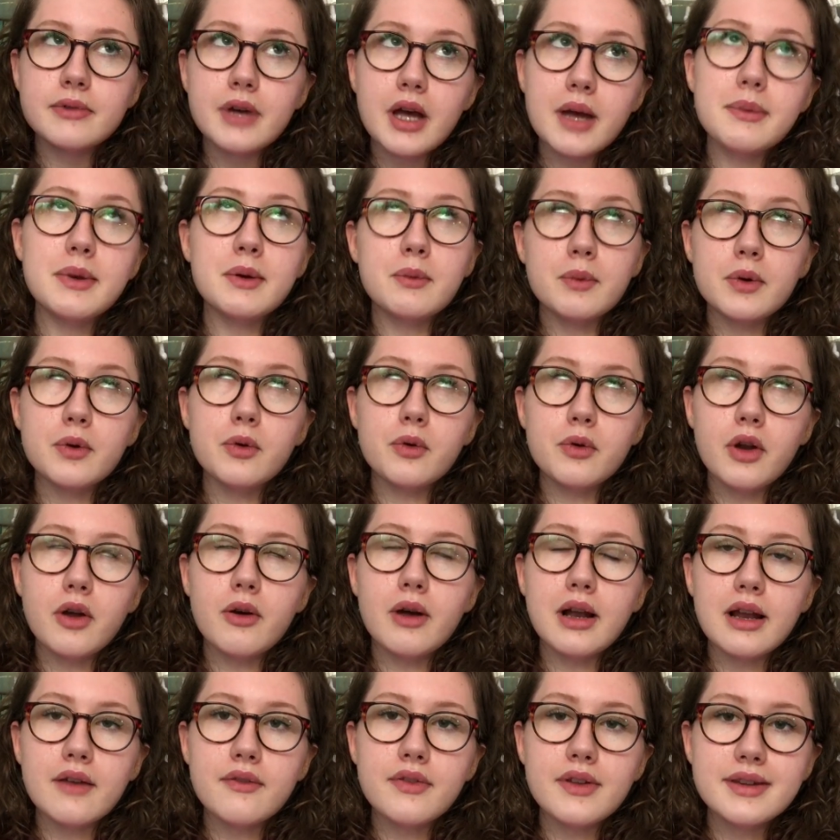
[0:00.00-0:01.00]
I mean, we all know
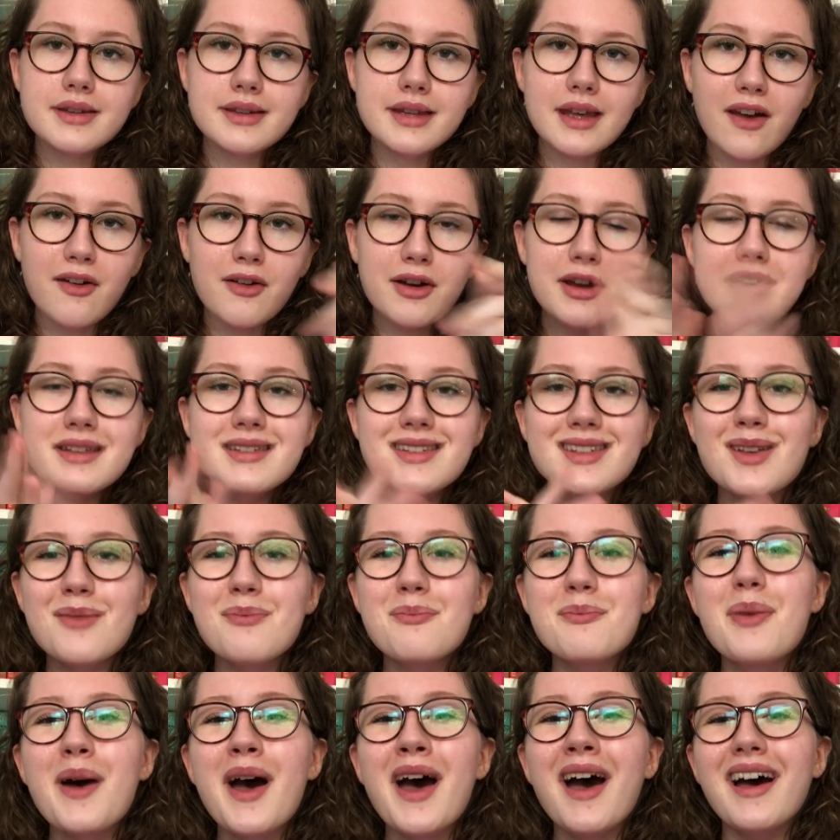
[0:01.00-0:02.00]
I love this series,
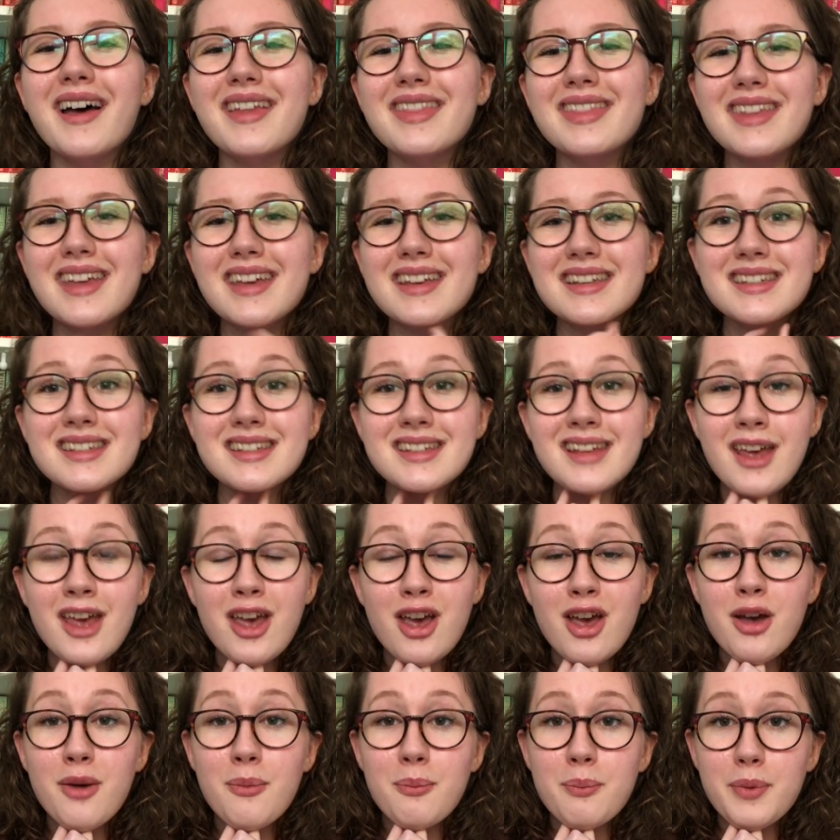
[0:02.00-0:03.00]
but this
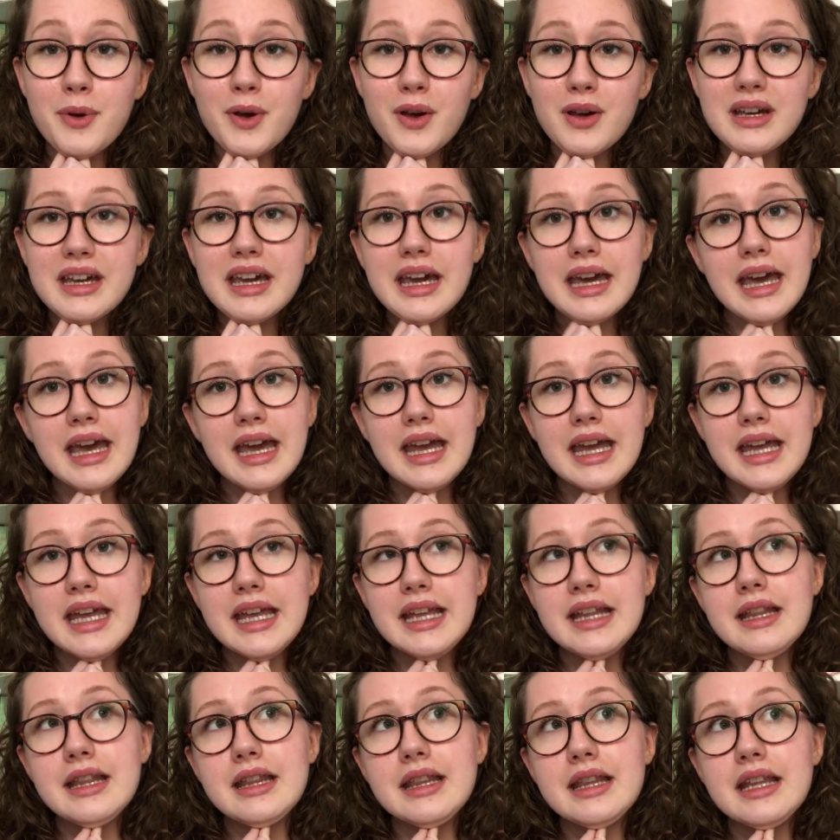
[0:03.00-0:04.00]
book,
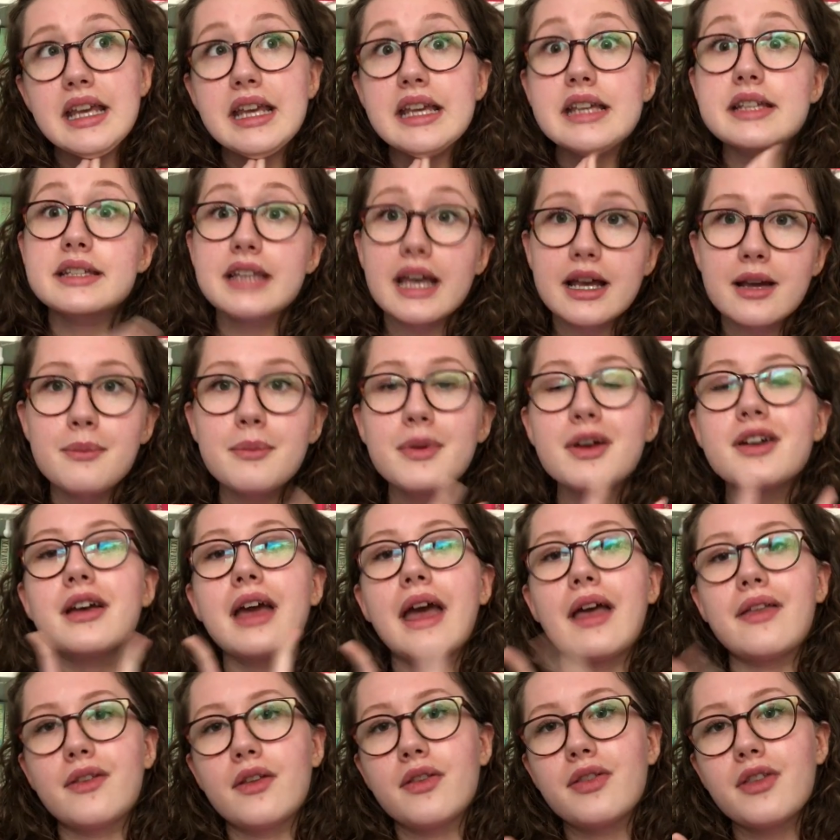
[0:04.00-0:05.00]
in the second book
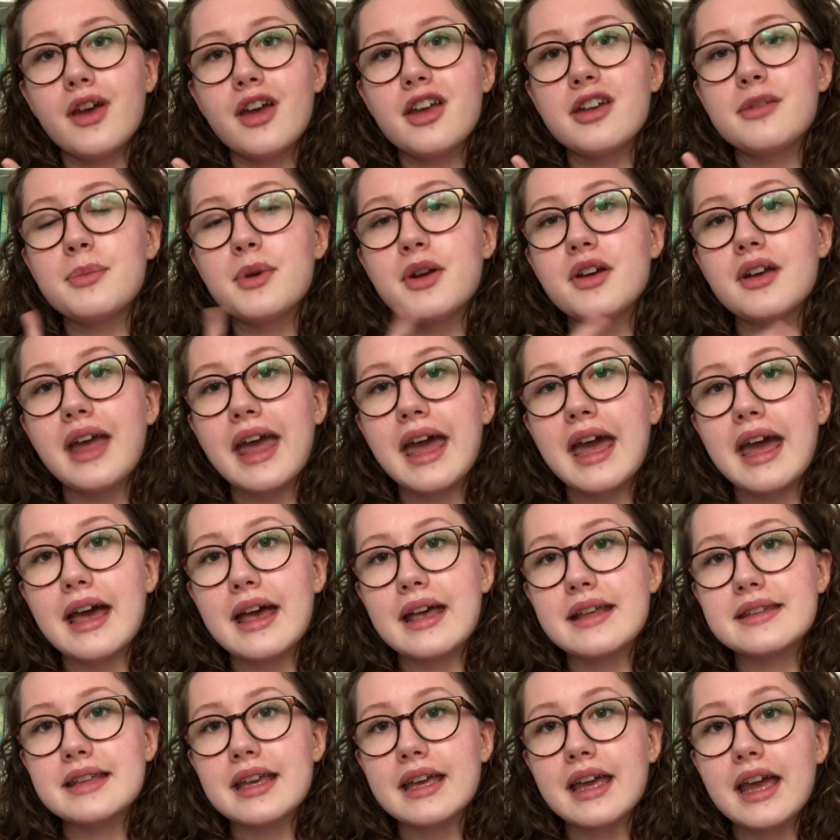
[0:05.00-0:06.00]
and the third book,
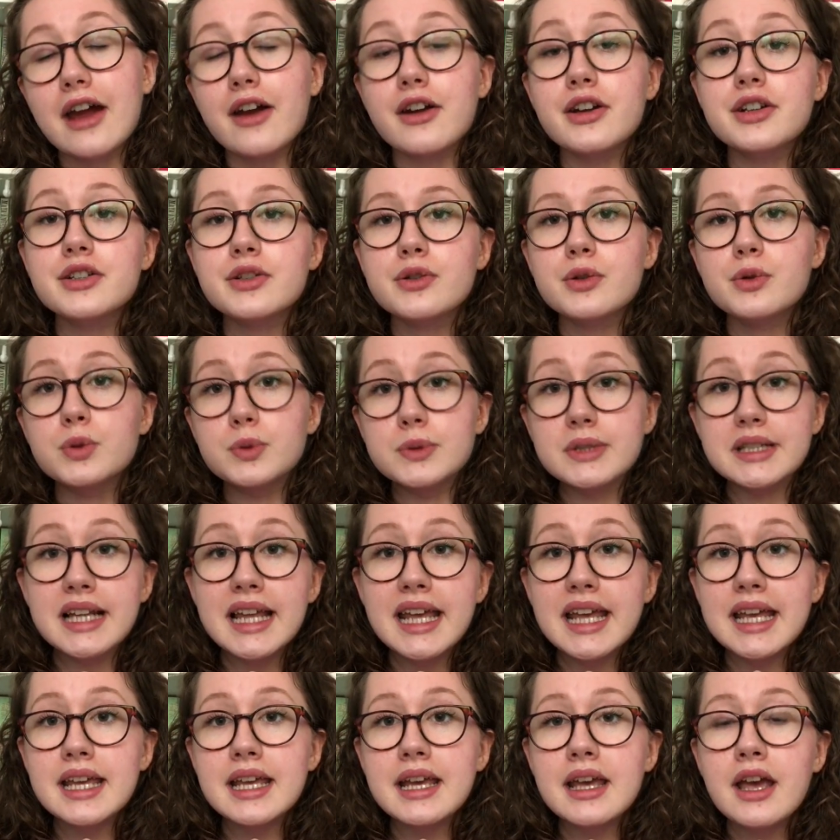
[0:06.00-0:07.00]
has a character called
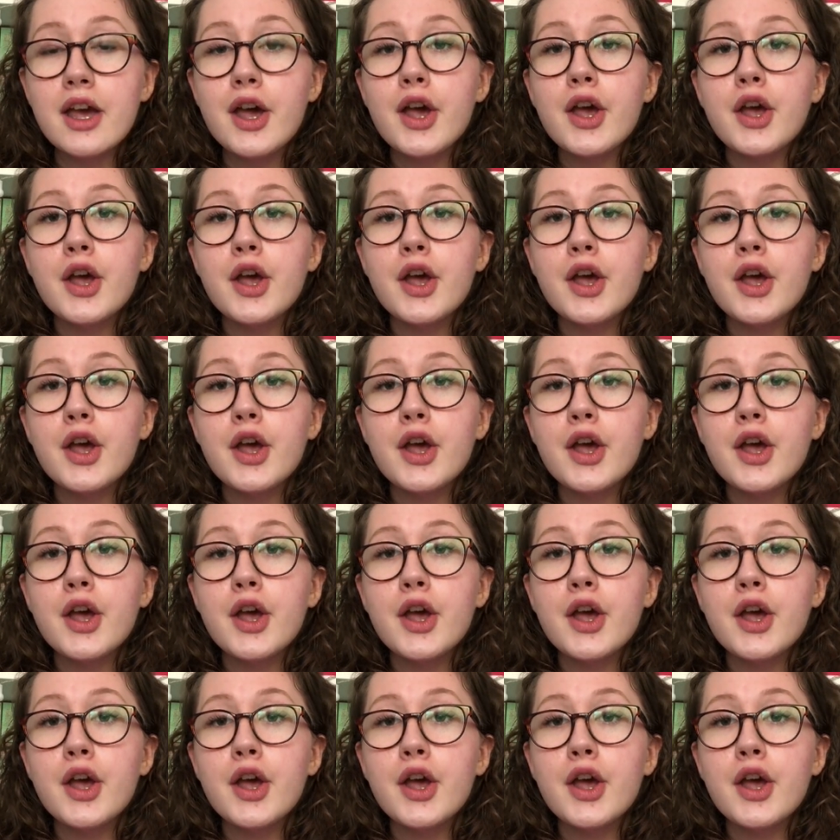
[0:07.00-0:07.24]
Ling,